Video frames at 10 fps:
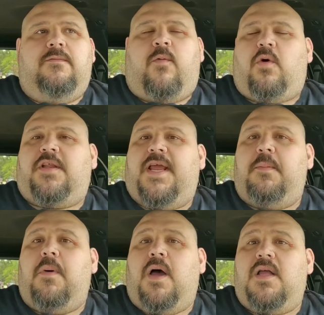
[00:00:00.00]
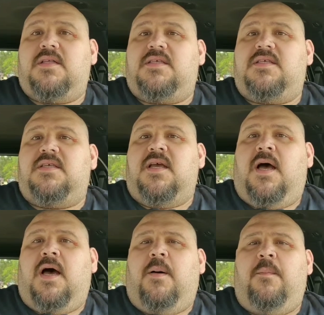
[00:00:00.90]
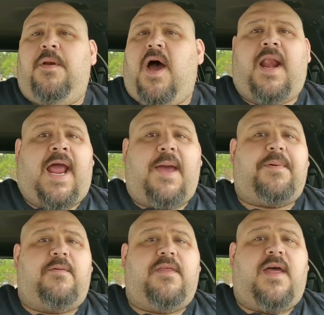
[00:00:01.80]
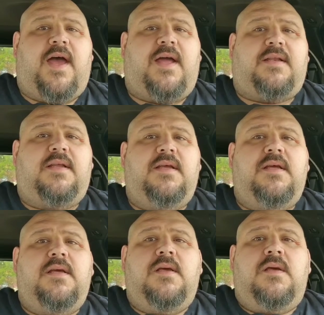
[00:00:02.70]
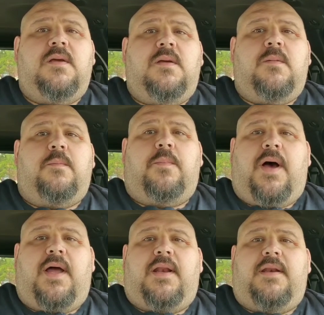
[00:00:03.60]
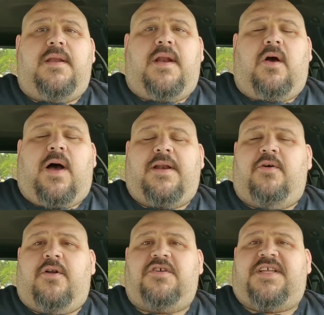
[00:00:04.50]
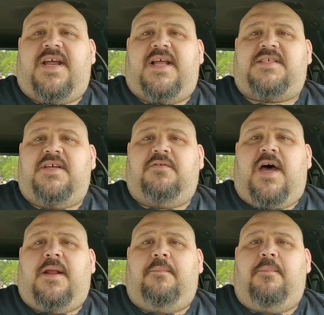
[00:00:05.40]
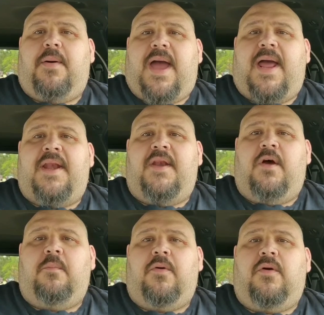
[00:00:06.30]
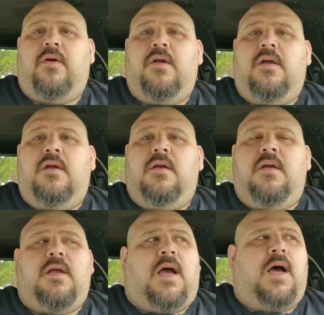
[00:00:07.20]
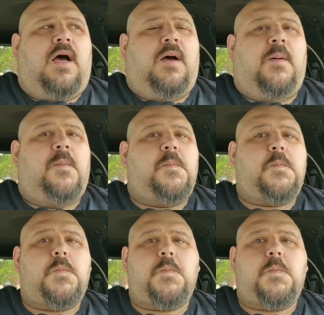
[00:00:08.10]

14 months. Um, not happy with that. But, you know, I do understand that's still not a bad number. Um,